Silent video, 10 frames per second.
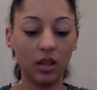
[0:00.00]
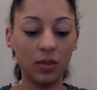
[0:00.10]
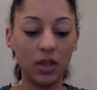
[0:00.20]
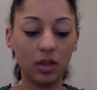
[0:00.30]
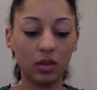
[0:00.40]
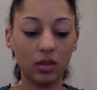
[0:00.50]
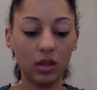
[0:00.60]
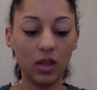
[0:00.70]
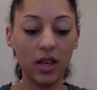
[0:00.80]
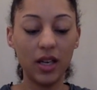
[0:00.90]
I mean,
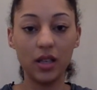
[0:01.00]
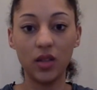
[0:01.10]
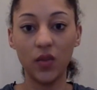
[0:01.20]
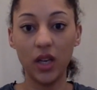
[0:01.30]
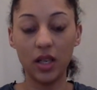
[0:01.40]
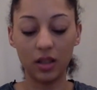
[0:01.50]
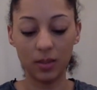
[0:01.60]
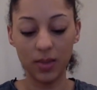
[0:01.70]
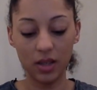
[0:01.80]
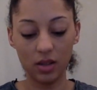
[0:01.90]
the light is fading a
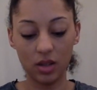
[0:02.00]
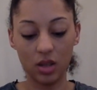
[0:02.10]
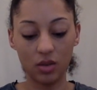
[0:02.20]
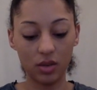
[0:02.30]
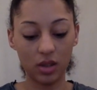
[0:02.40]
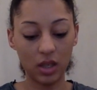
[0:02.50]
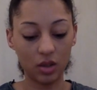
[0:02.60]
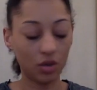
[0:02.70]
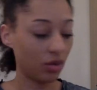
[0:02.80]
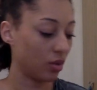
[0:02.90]
bit, so you're not seeing
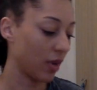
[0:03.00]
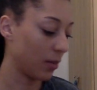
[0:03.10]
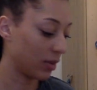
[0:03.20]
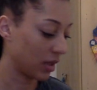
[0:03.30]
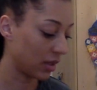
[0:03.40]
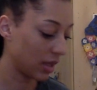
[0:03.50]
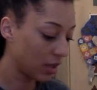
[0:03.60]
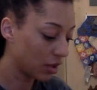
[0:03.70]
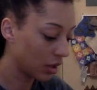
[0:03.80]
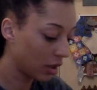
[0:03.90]
a true
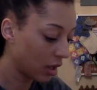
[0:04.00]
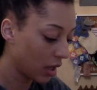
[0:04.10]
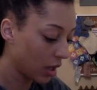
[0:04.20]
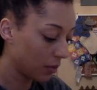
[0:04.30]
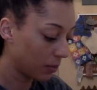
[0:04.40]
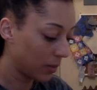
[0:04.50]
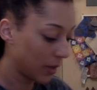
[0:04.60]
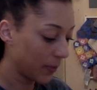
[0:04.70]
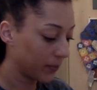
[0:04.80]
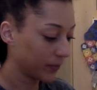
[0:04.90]
representation,
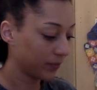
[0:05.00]
but